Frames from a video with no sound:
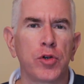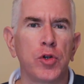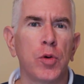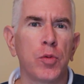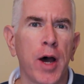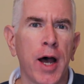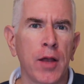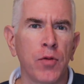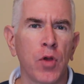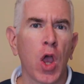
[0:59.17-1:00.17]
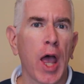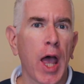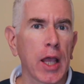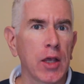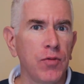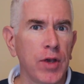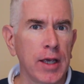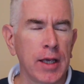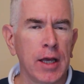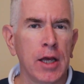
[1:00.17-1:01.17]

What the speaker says: to arrive, arriver.